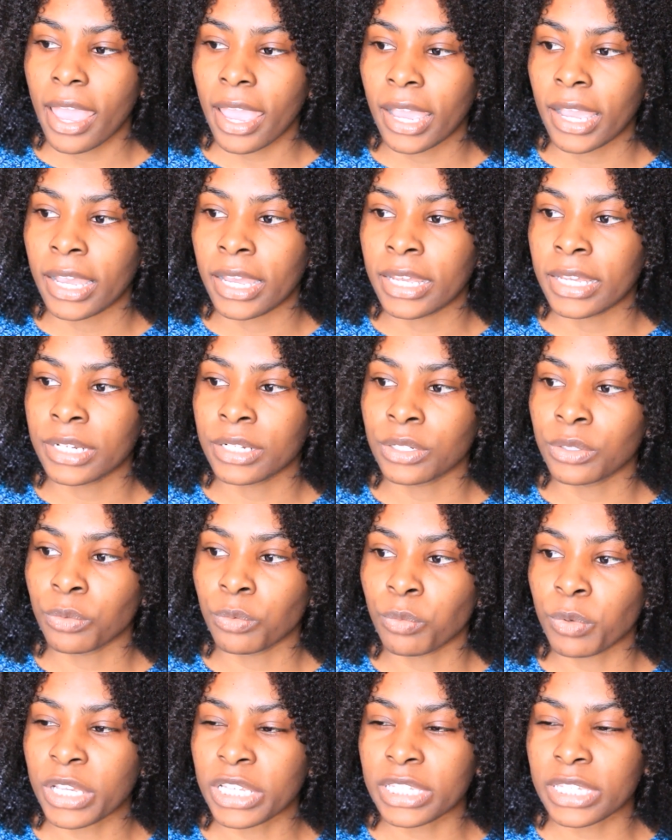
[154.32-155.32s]
and
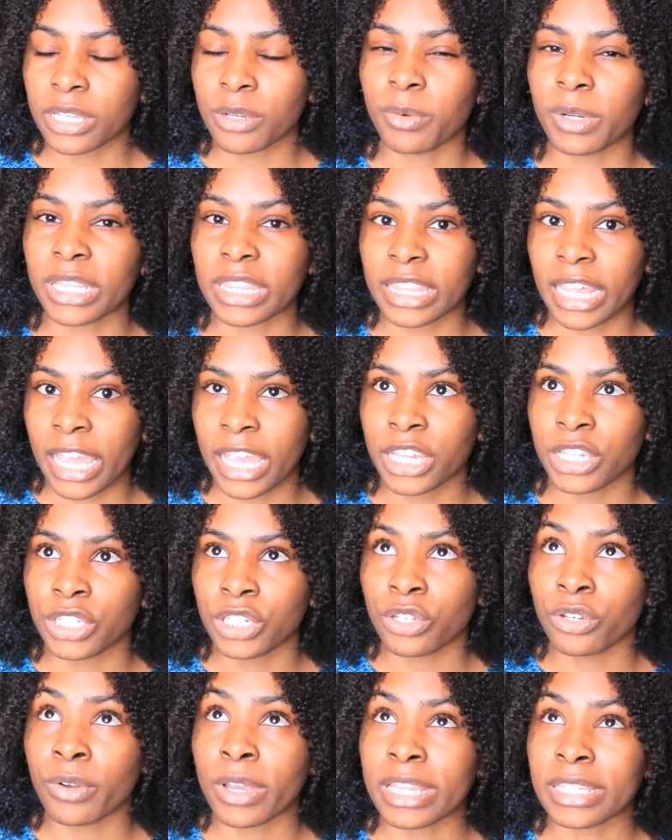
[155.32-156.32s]
we see what they
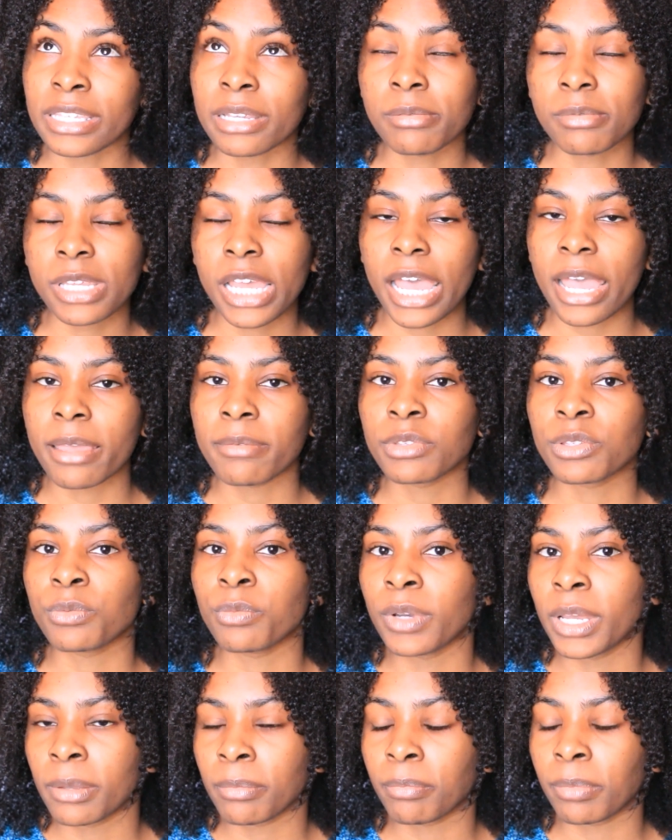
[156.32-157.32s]
do. And
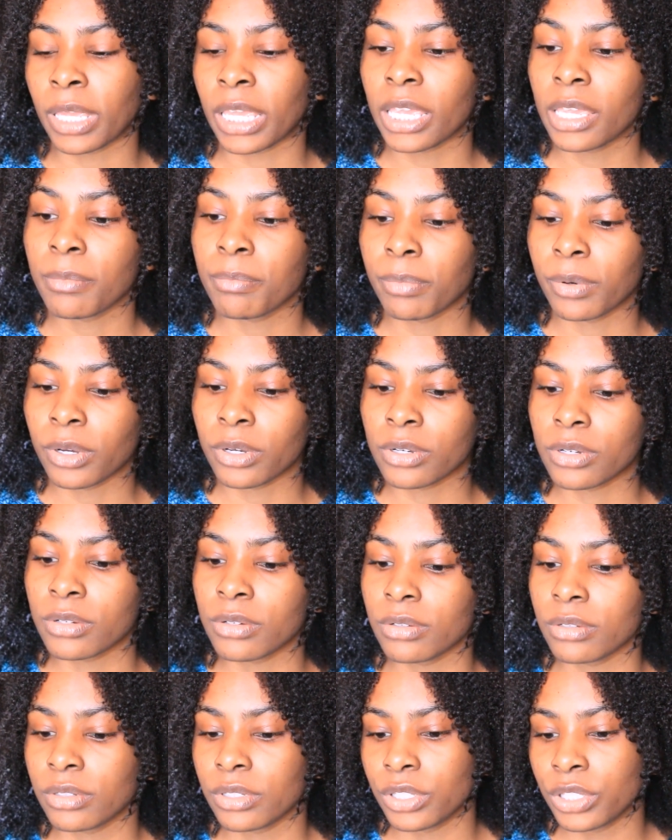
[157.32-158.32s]
sometimes what
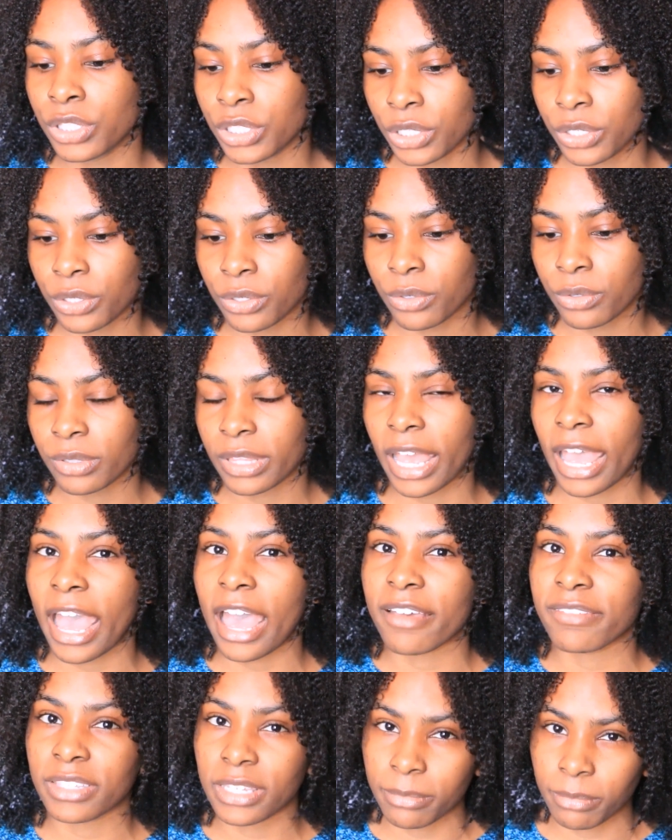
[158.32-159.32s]
people do
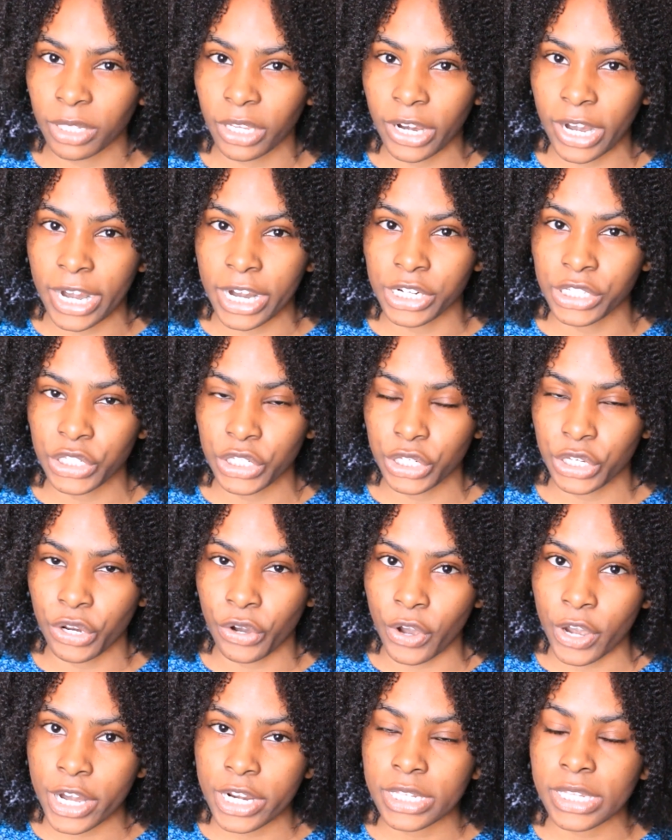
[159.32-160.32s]
that have similar hair to
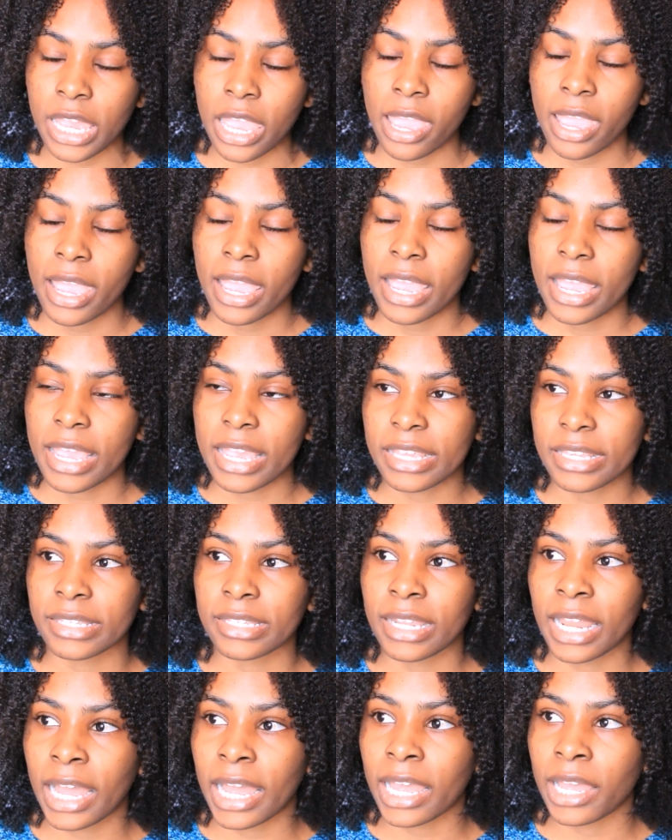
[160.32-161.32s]
yours
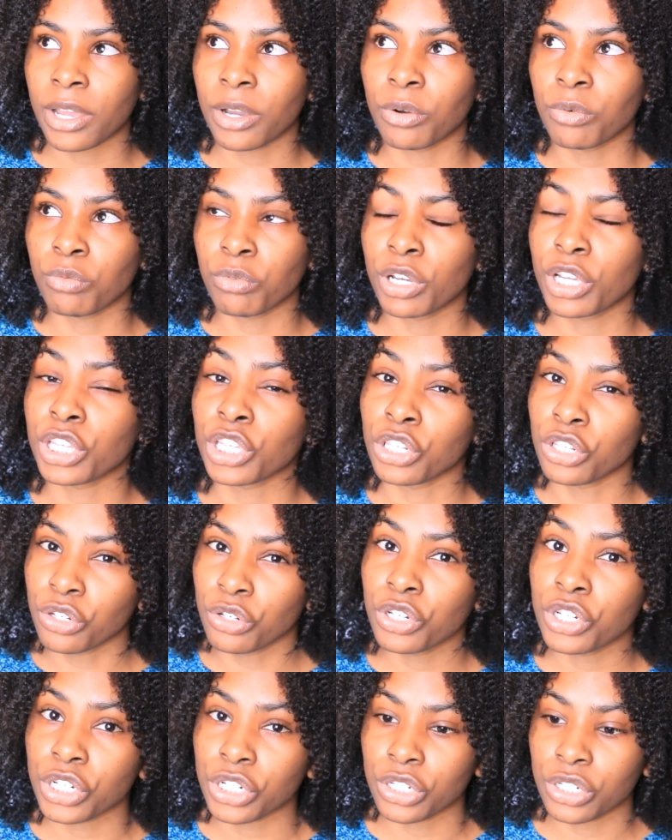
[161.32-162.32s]
is not what
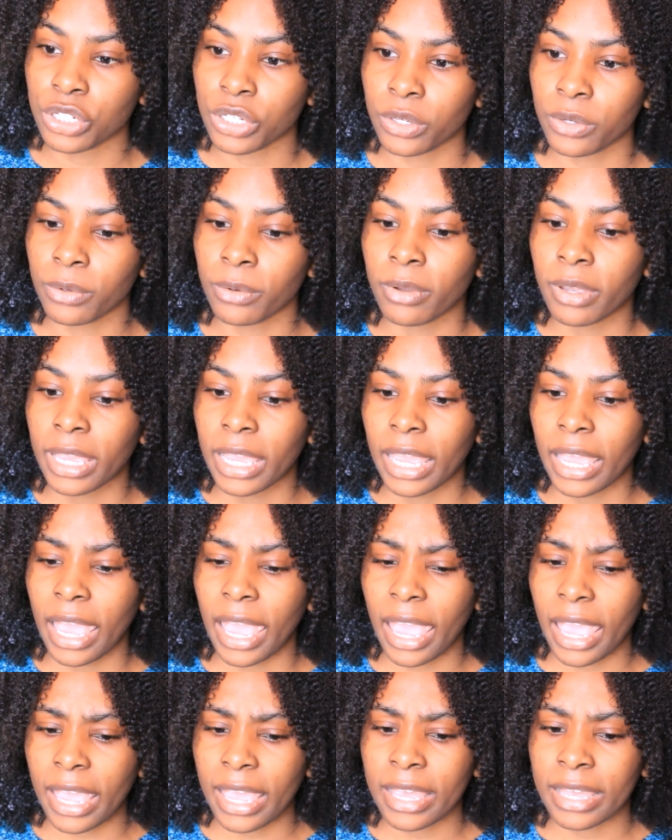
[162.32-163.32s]
you should do.
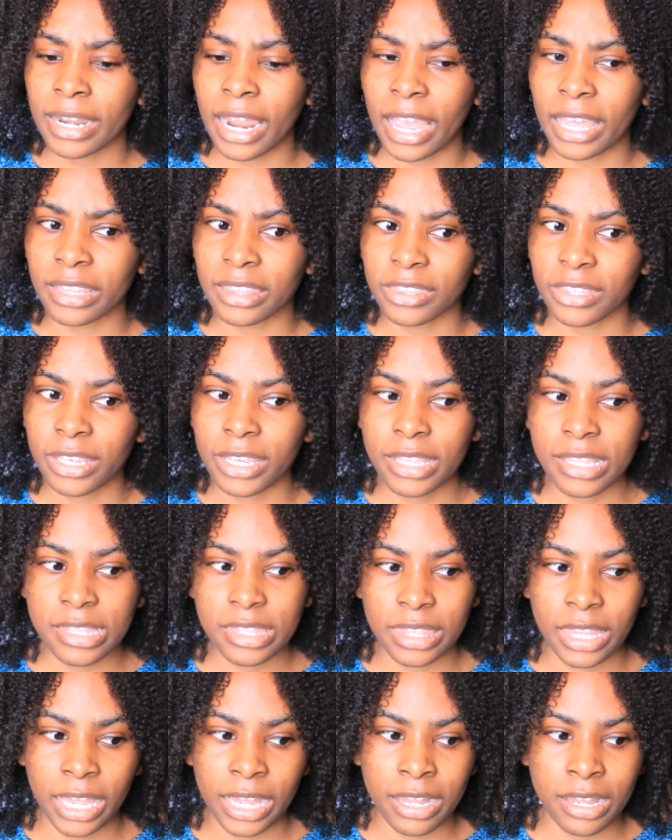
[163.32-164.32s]
And I think
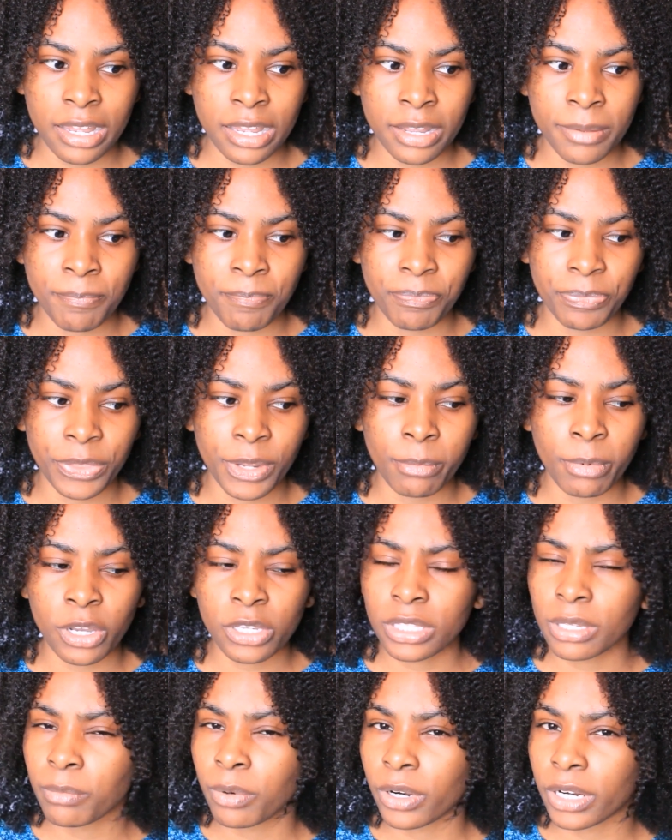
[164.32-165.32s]
that the
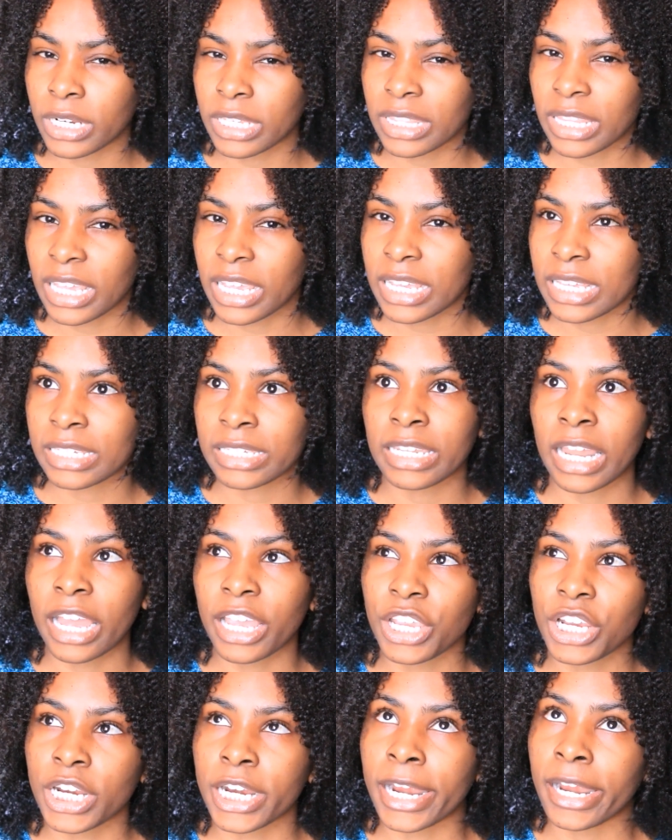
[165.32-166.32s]
most important thing is
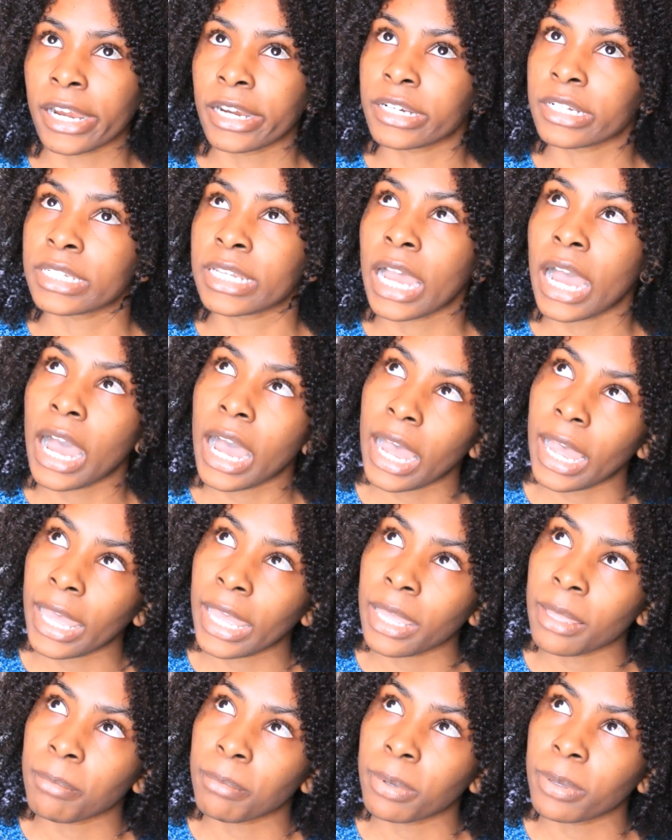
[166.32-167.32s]
not your hair
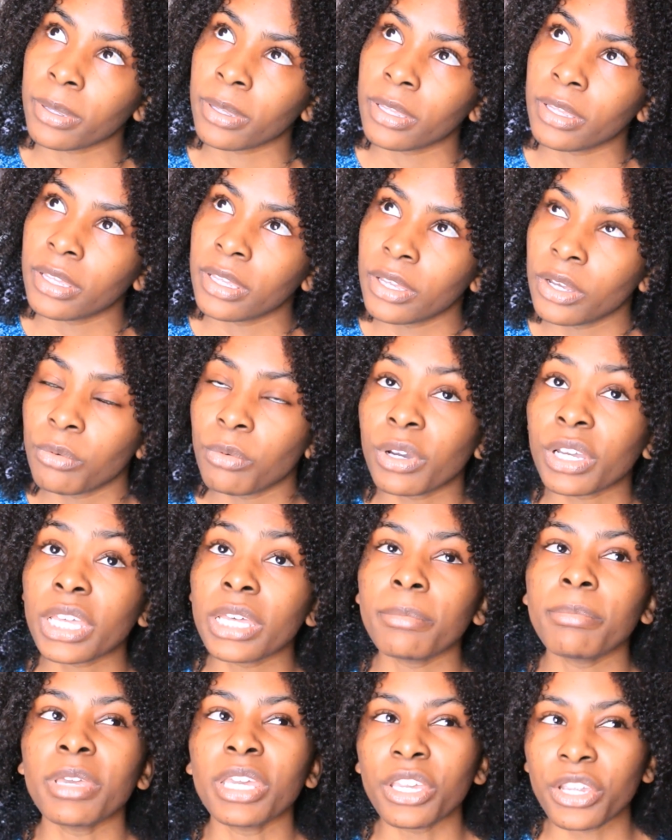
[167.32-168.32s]
type.
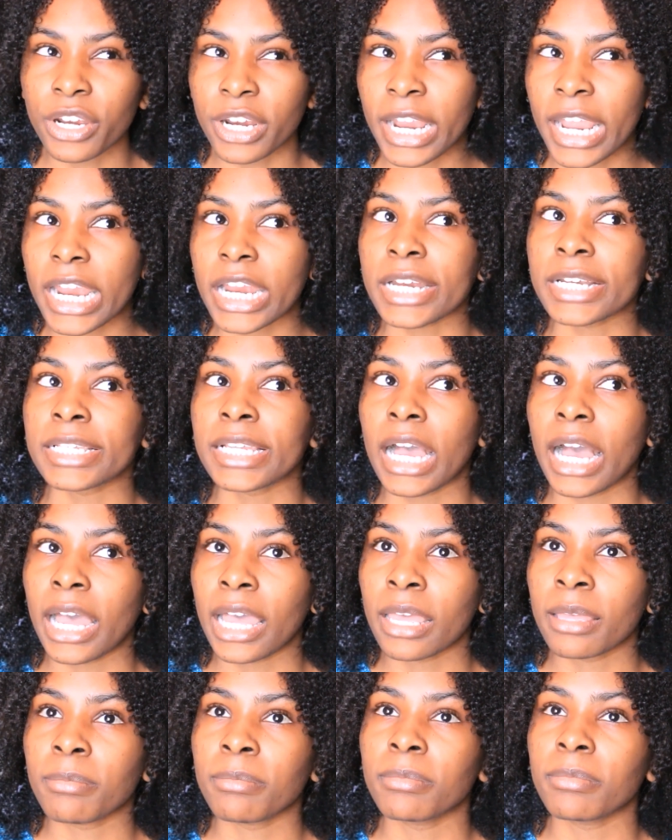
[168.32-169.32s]
Well, it could be your hair
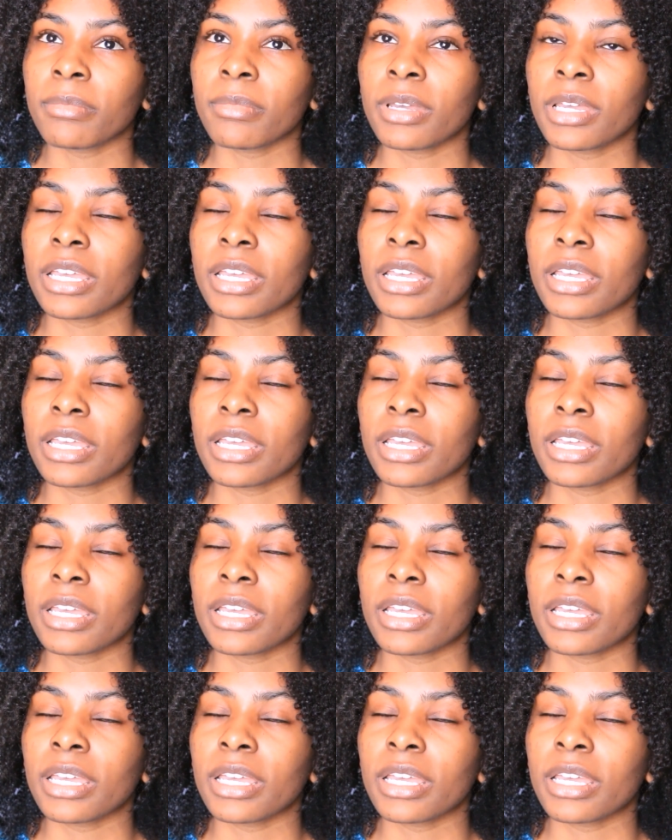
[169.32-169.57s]
type,